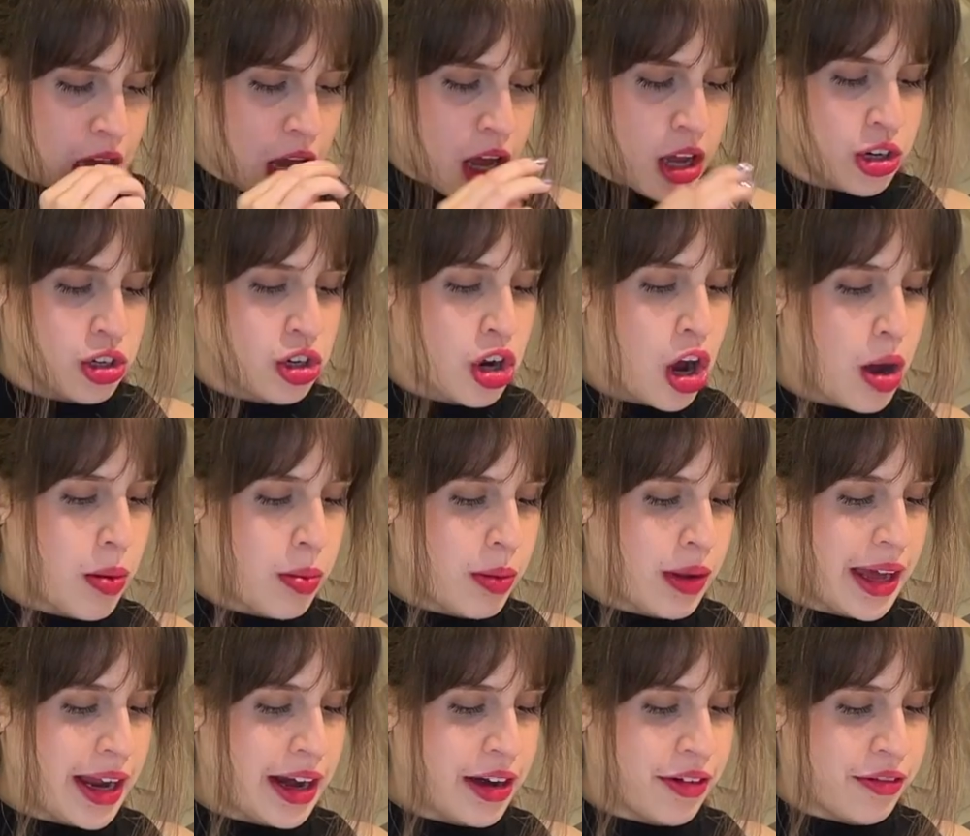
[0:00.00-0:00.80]
top
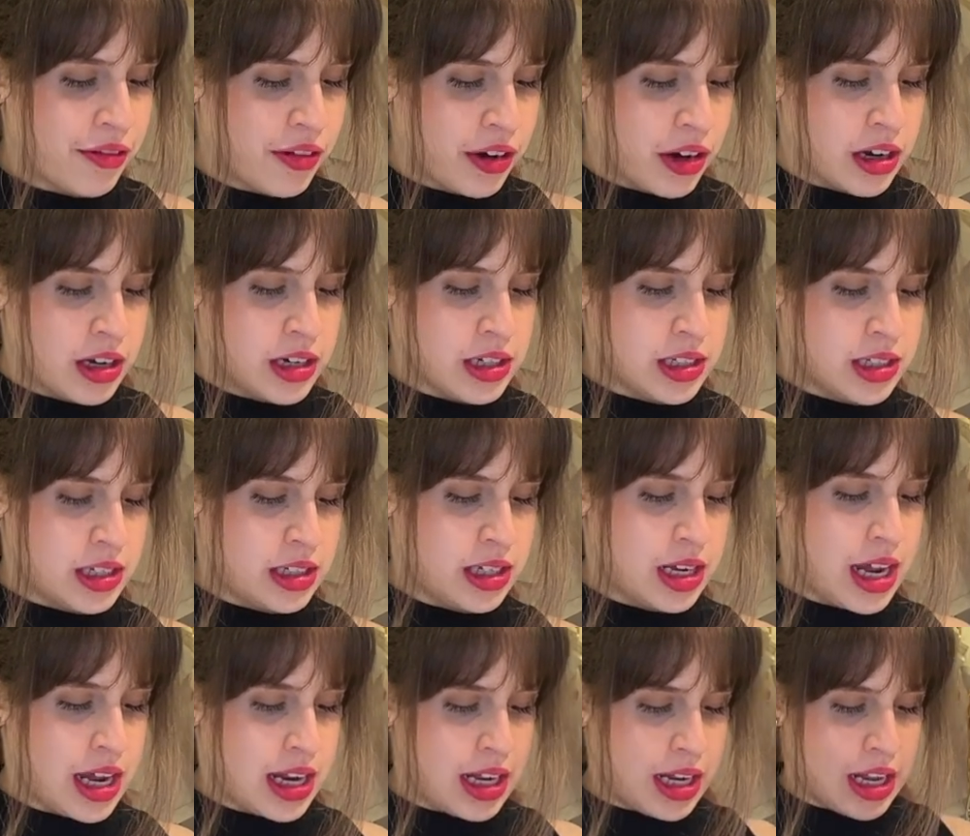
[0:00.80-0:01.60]
layer first
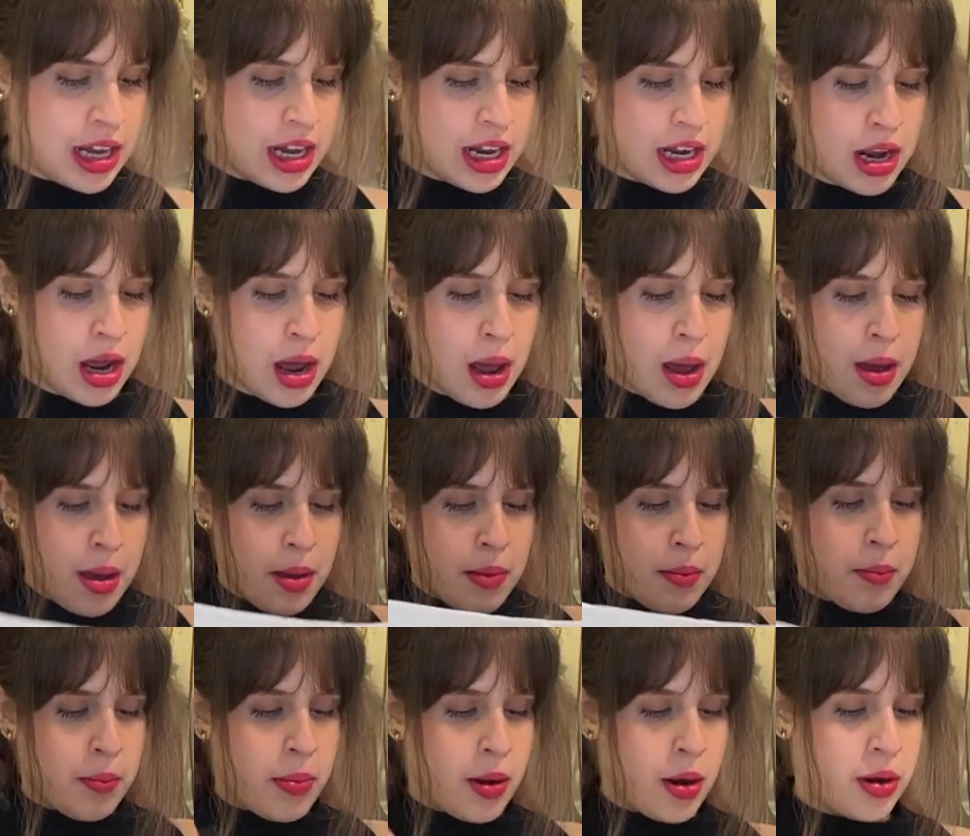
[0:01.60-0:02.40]
and then
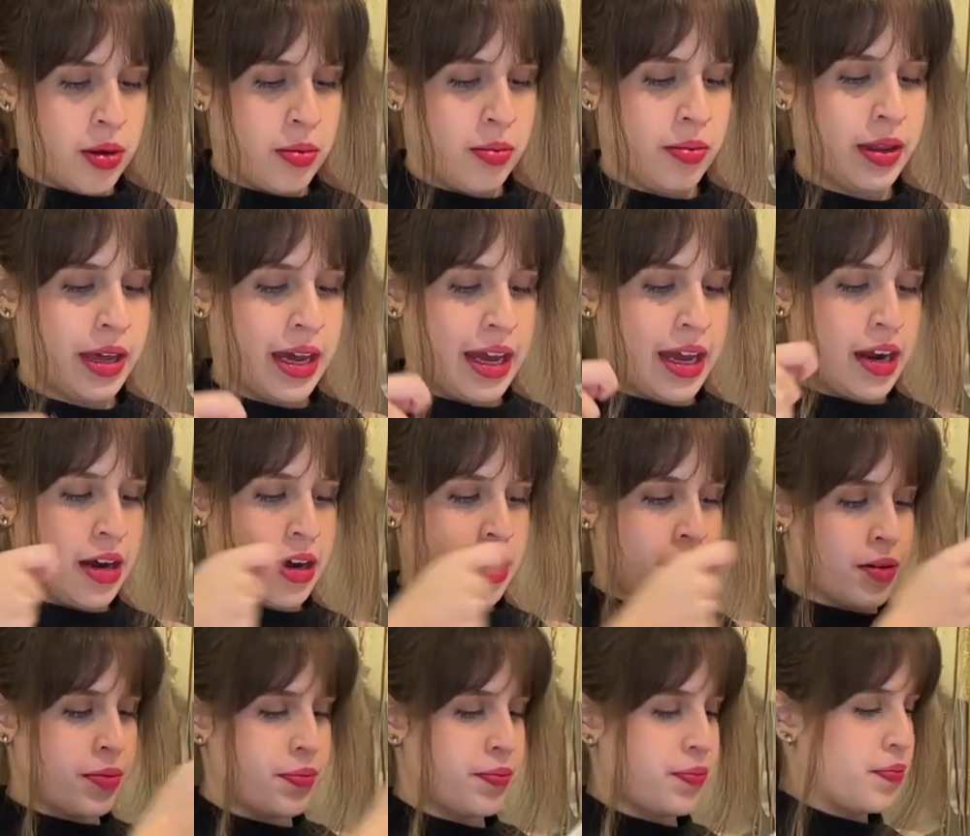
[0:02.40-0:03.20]
bottom
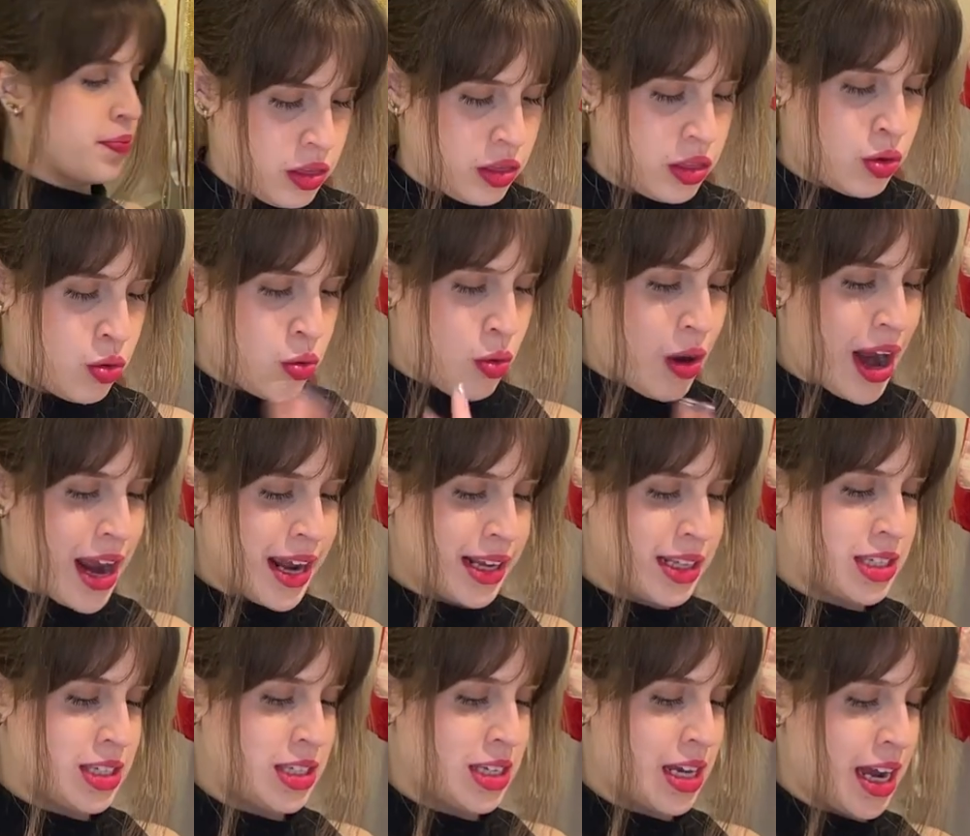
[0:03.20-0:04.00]
layer. The
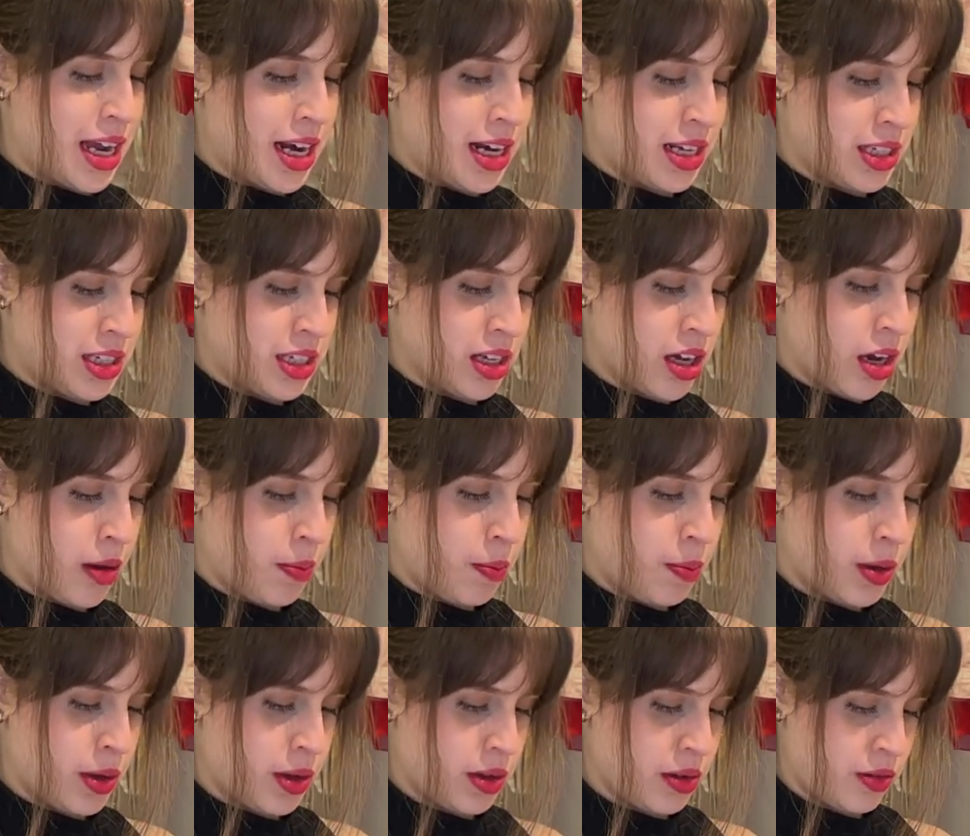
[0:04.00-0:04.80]
right side is up.